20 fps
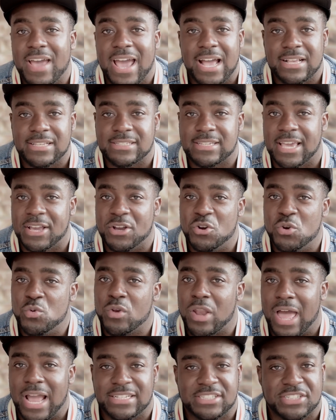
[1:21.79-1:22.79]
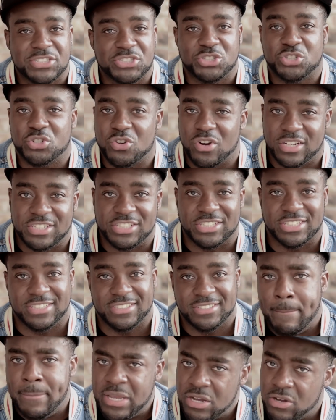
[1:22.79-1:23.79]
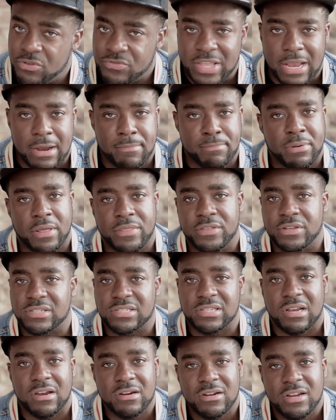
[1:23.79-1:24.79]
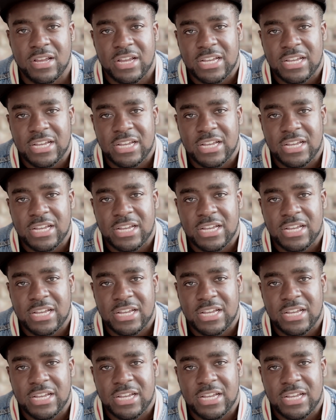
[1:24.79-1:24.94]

asking who likes construction. Build that brother, sir.